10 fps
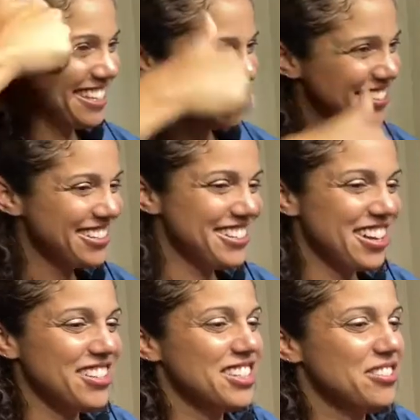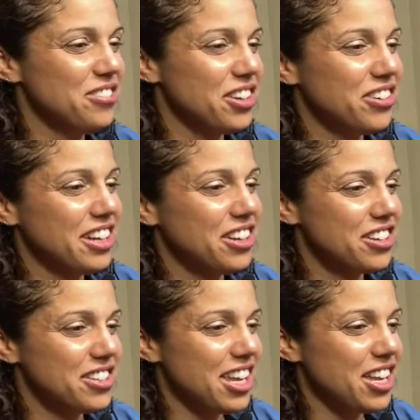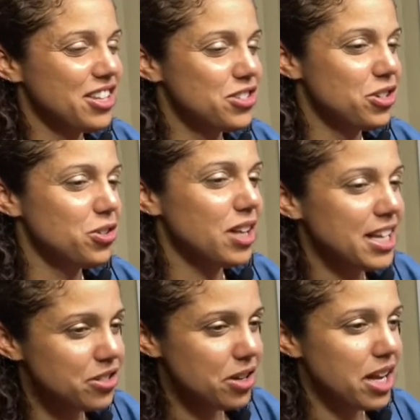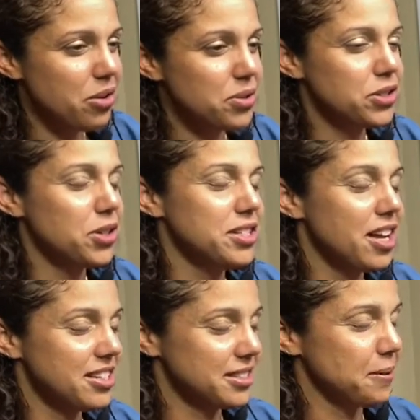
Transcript: Soy sauce is very good to eat. Do you like to eat with soy sauce?